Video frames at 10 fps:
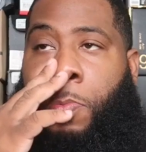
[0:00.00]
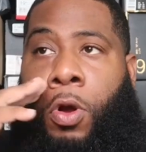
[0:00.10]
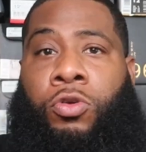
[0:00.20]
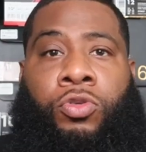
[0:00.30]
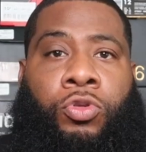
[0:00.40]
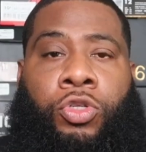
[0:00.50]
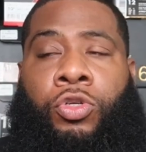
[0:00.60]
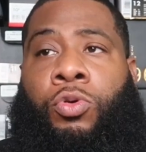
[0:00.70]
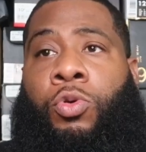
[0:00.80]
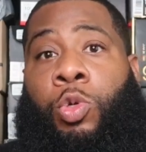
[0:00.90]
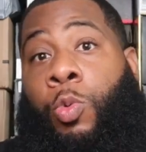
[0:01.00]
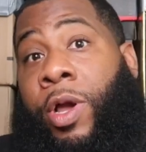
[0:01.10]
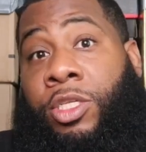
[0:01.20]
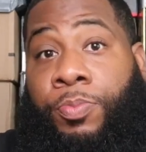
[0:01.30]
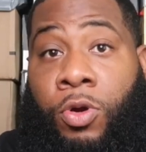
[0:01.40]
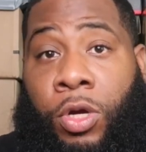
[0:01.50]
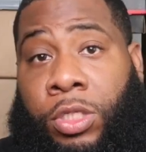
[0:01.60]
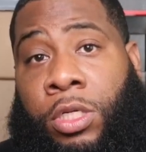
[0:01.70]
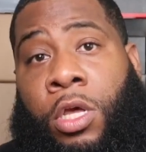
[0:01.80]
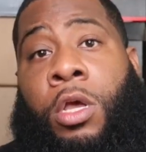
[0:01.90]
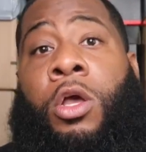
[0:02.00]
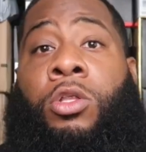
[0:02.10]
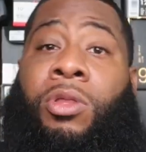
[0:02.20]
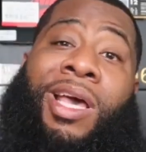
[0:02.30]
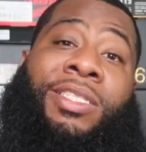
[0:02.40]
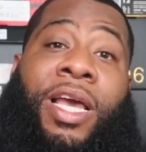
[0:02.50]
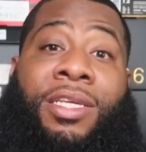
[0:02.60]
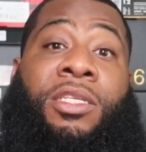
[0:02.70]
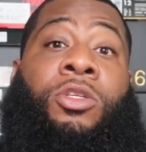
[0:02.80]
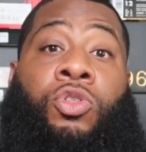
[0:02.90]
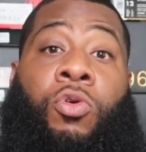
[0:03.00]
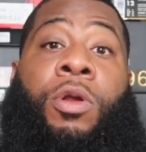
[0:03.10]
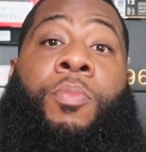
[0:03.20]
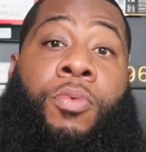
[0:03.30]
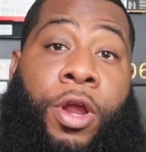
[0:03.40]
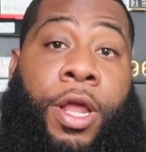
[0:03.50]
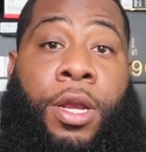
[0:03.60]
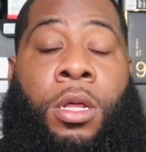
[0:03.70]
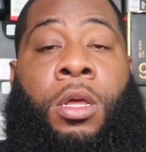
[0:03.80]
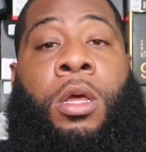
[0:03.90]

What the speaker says: personal shoe, the Westbrooks. That's actually Jordan brand.